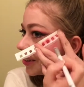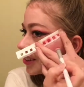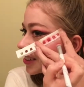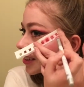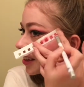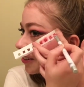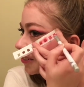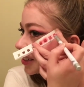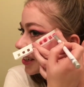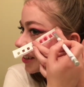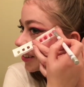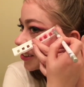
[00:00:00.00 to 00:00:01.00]
looks kind of
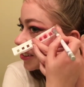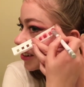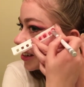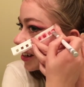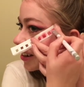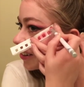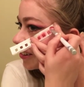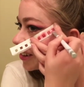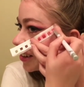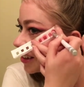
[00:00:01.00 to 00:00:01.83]
ridiculous right now,